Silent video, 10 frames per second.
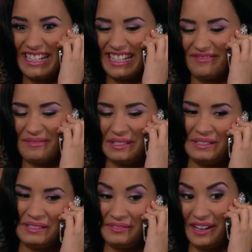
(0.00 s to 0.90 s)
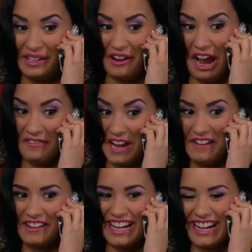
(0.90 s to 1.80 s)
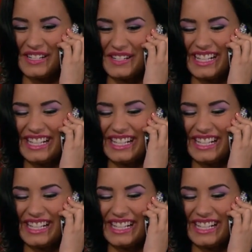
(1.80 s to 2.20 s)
I've been ready for half an hour now.